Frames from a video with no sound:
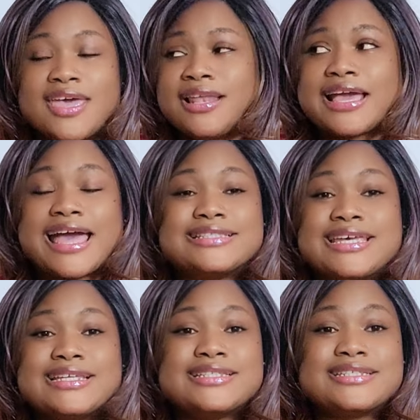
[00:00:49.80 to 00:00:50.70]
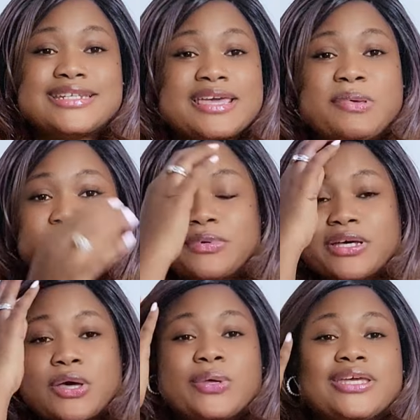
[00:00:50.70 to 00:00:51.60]
Like, at the end of the day, people are
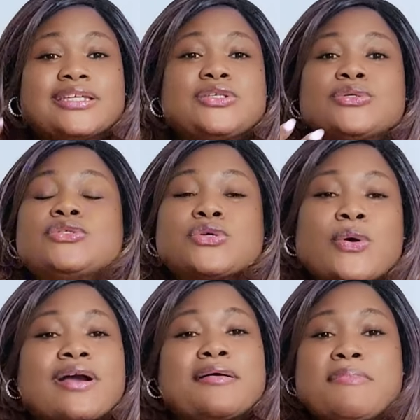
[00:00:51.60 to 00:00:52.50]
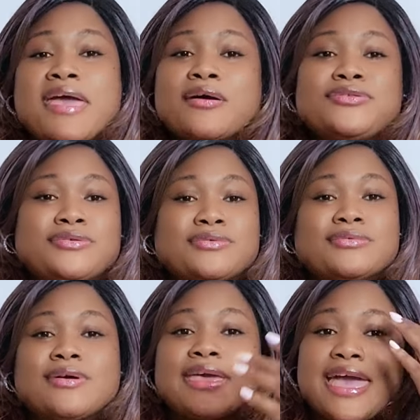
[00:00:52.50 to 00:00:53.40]
going to talk about you,
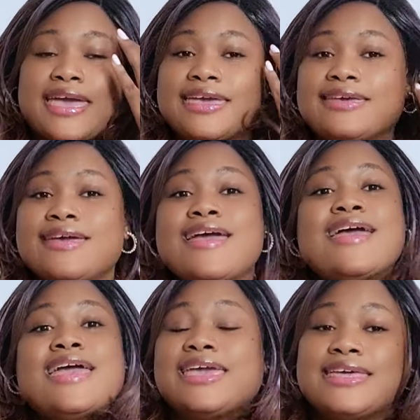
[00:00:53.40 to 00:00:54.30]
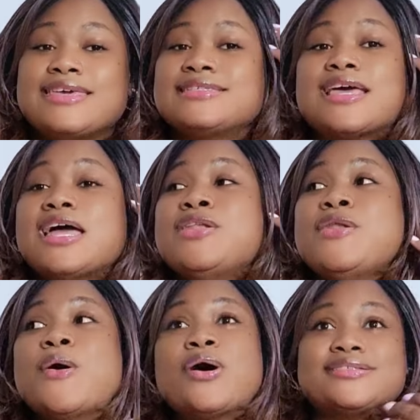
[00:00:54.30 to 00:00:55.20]
okay? It is
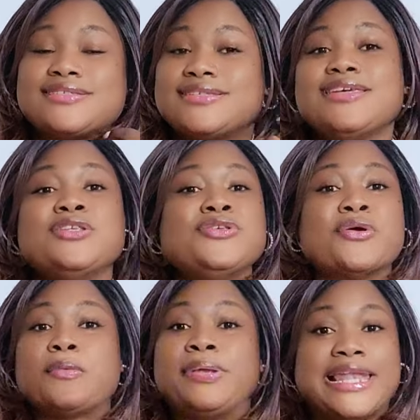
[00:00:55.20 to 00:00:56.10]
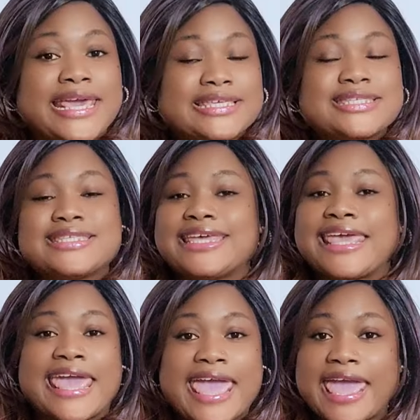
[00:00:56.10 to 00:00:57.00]
not in your place to
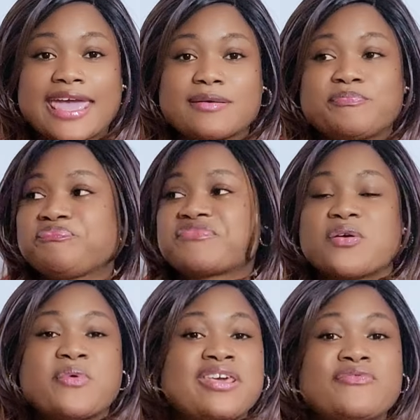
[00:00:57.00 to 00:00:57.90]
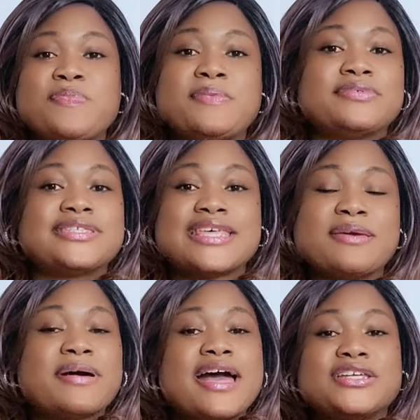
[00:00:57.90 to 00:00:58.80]
care. Whatever people
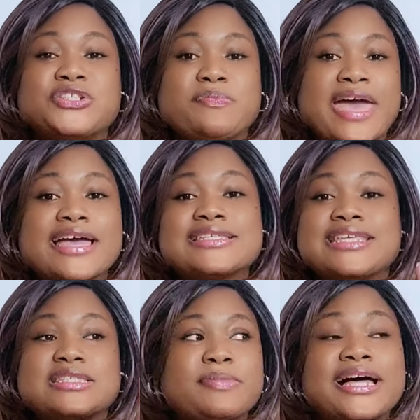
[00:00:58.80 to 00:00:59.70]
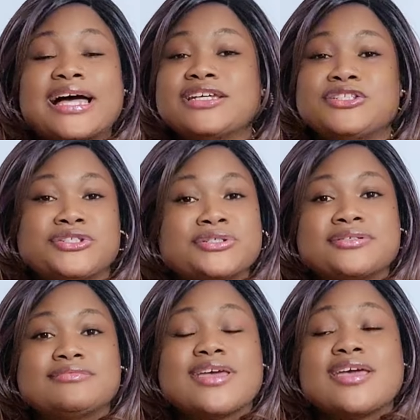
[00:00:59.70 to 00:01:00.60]
say behind your back stays behind you.